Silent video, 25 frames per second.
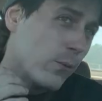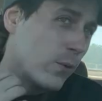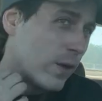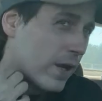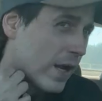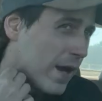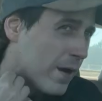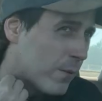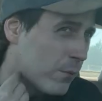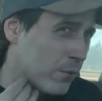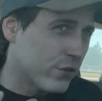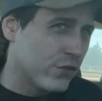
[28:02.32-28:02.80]

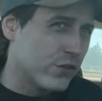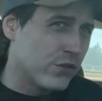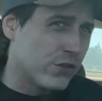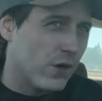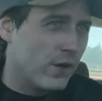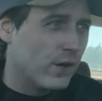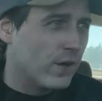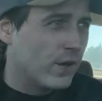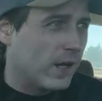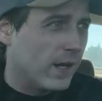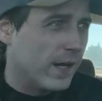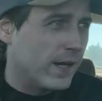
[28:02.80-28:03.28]
when I was
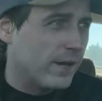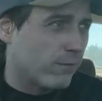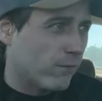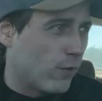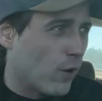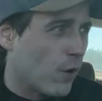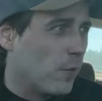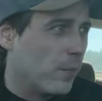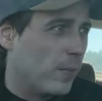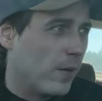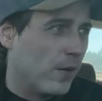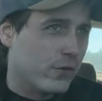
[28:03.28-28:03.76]
young, I
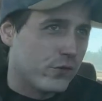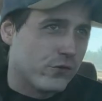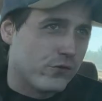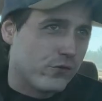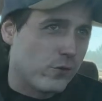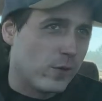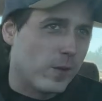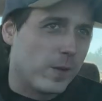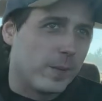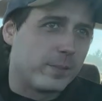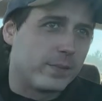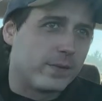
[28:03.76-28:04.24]
robo
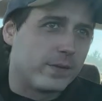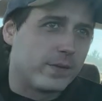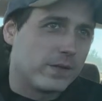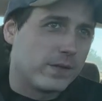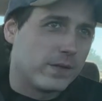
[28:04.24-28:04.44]
tripped